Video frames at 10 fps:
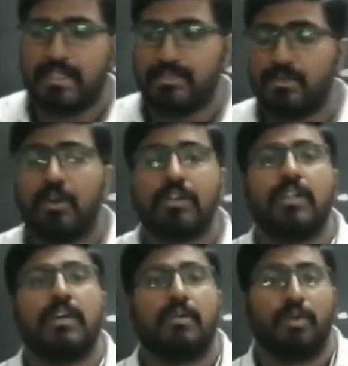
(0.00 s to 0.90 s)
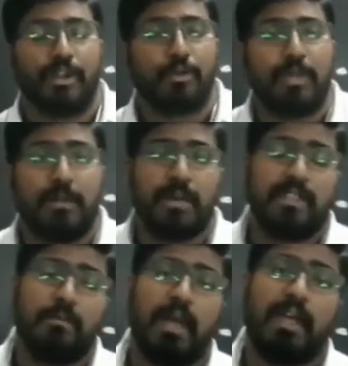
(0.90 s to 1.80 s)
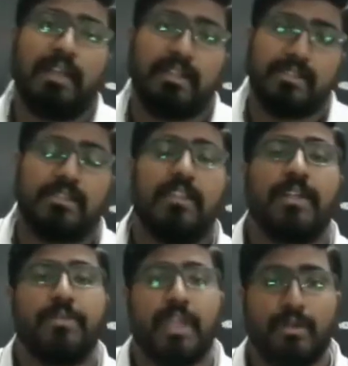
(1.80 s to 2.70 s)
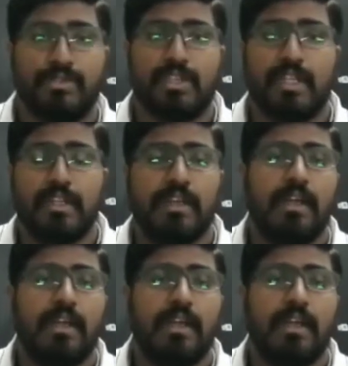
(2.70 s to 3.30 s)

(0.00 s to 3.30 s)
is what do you mean by the magnets we have seen,